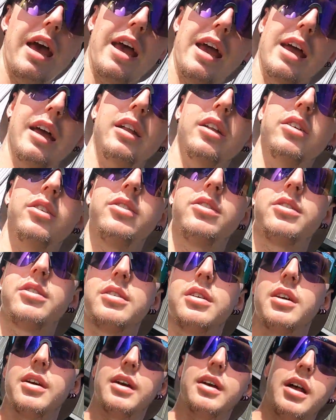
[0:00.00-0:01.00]
and
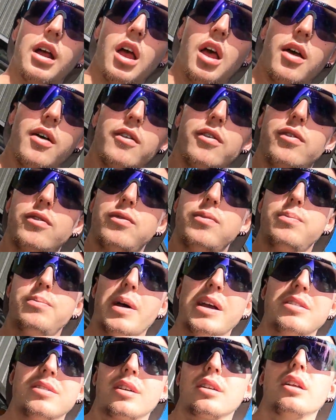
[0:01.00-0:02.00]

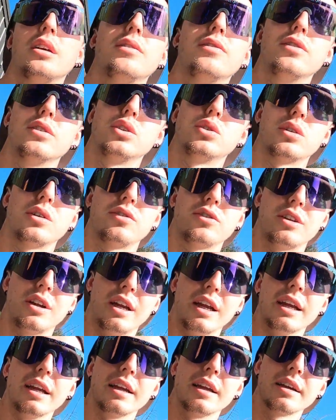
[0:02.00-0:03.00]
basically for
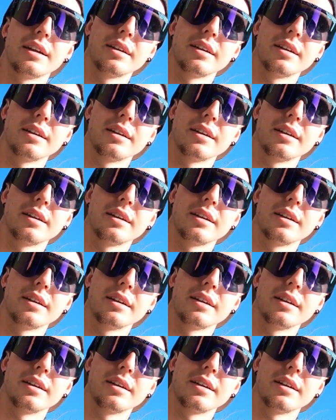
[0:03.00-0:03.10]
drifting,